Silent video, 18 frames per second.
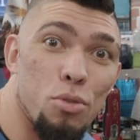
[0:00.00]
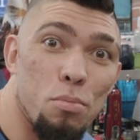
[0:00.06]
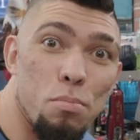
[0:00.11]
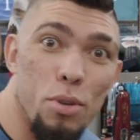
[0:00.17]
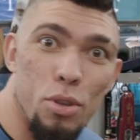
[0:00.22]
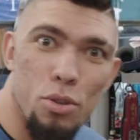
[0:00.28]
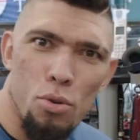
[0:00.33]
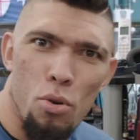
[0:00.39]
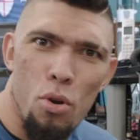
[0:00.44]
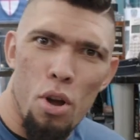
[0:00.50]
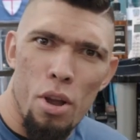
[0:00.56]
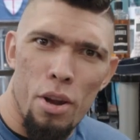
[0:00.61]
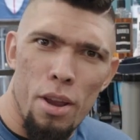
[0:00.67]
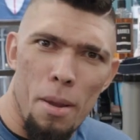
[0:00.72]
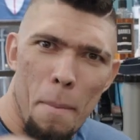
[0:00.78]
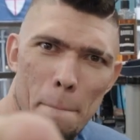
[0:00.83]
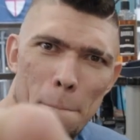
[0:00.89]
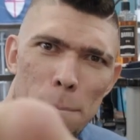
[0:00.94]
to beat
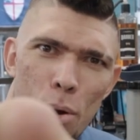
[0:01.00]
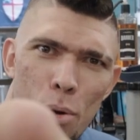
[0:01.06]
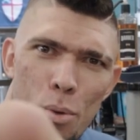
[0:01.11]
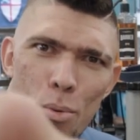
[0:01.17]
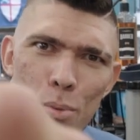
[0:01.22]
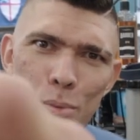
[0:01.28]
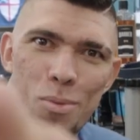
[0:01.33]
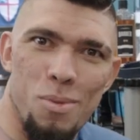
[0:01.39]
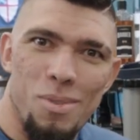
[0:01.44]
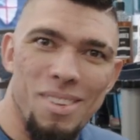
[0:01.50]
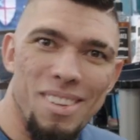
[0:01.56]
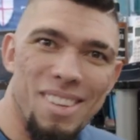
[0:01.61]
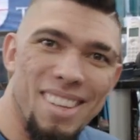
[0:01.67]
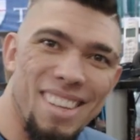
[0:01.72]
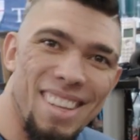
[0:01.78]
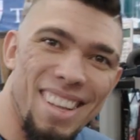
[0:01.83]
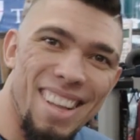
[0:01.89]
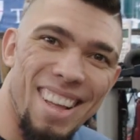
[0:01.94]
Corey. Oh.
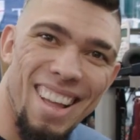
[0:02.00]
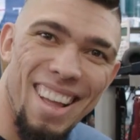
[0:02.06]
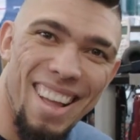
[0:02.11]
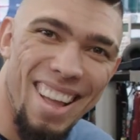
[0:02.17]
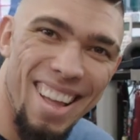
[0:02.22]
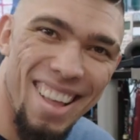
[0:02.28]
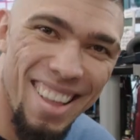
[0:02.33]
We